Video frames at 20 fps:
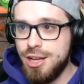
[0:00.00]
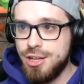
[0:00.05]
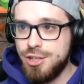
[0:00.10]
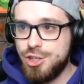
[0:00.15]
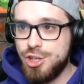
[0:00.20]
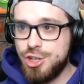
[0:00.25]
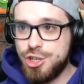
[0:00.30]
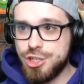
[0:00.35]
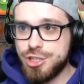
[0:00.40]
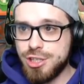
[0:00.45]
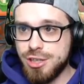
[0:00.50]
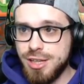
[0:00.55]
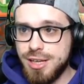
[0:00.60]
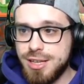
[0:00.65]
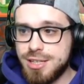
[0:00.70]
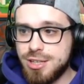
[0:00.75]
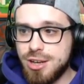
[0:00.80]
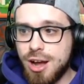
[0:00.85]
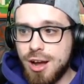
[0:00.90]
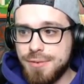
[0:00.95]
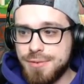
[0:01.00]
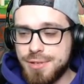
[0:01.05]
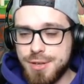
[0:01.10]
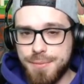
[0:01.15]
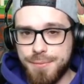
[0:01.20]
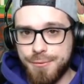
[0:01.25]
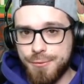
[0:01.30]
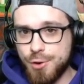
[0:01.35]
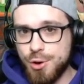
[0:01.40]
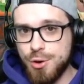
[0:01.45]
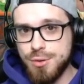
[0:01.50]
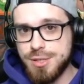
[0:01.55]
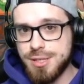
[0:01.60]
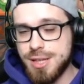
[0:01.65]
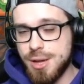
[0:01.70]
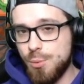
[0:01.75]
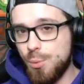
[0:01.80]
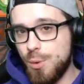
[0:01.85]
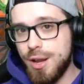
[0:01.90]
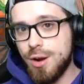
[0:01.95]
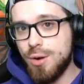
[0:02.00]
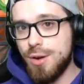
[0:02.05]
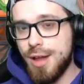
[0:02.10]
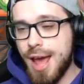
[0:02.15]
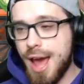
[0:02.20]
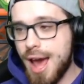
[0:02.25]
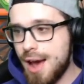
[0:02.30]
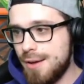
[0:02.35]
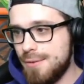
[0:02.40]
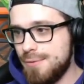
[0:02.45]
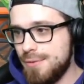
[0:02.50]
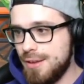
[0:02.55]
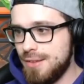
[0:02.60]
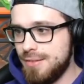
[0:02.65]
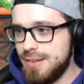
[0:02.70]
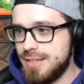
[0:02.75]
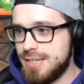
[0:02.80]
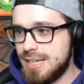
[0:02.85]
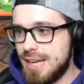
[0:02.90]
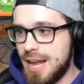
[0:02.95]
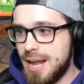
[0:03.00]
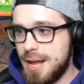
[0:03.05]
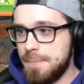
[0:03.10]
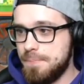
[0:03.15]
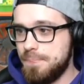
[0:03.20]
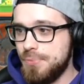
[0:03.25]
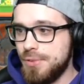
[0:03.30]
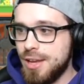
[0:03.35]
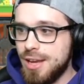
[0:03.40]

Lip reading: to just list off some fruits that we don't have in this game.